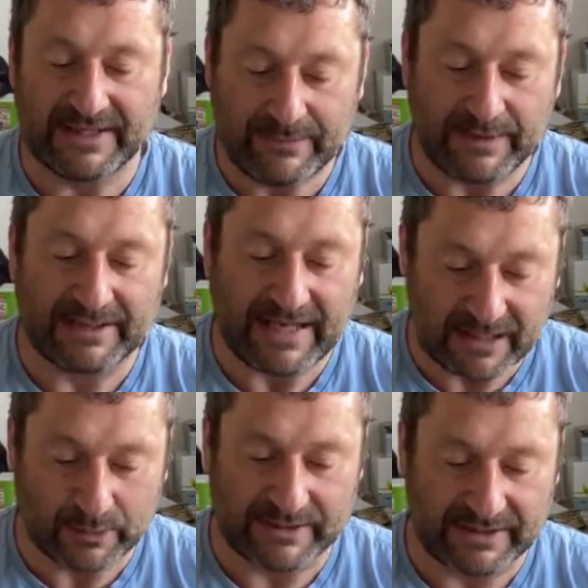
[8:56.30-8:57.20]

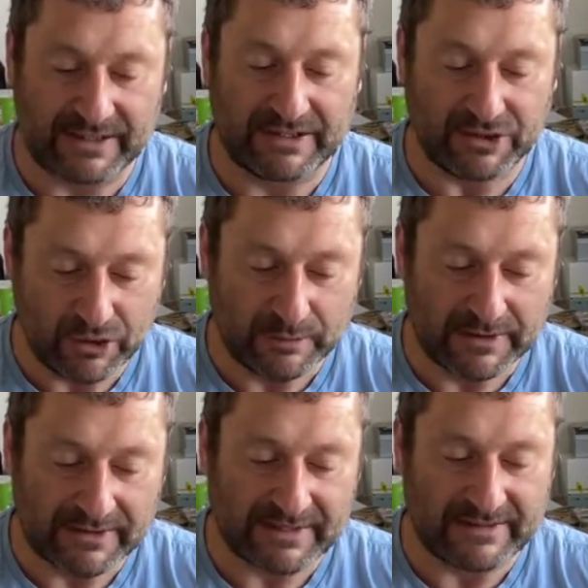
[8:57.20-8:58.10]
inadequacy in humans
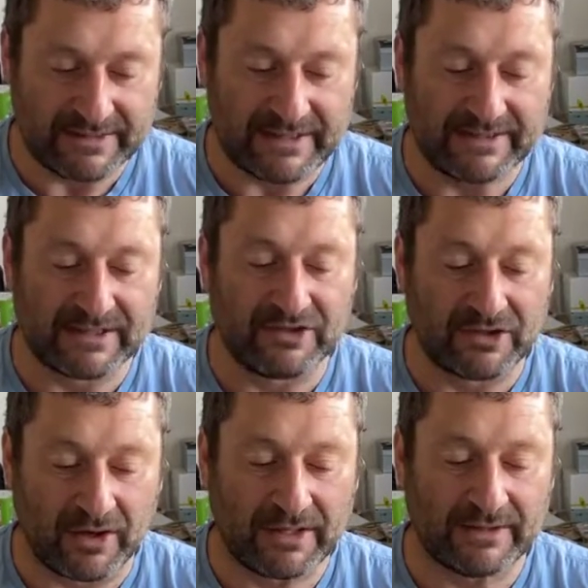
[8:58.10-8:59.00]
that needs
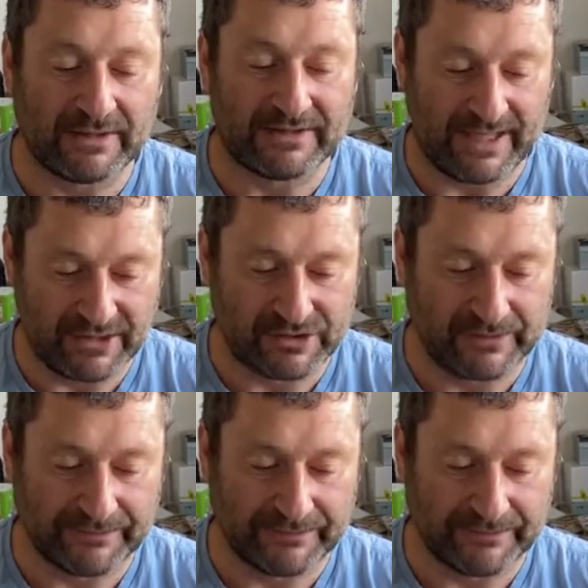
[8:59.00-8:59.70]
dire attention.